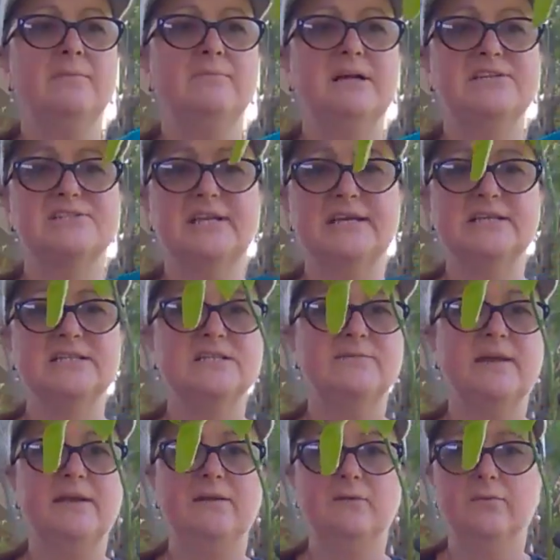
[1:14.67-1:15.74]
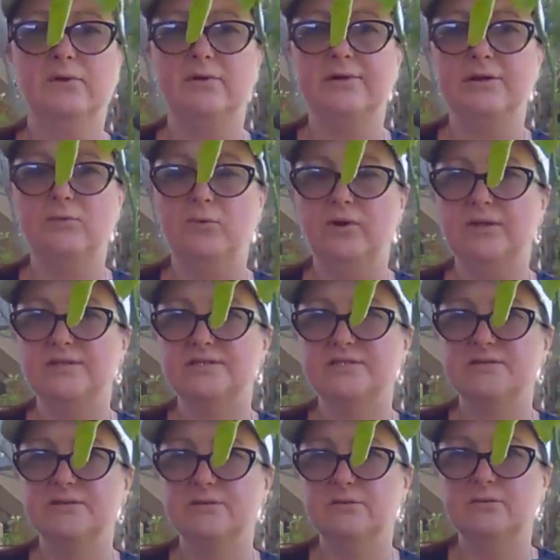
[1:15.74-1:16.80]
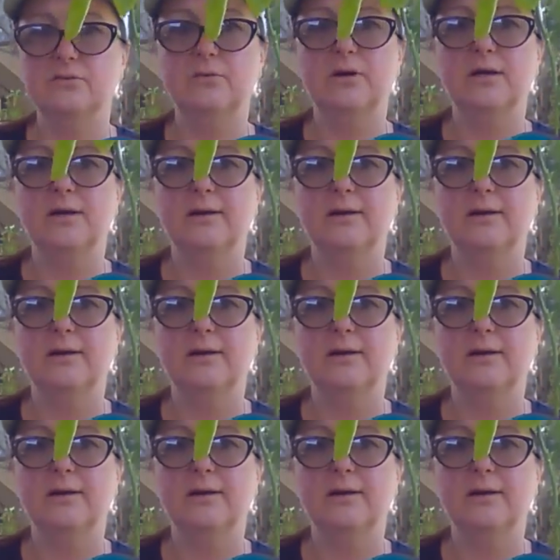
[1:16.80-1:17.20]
Much like a tomato, we're going to want to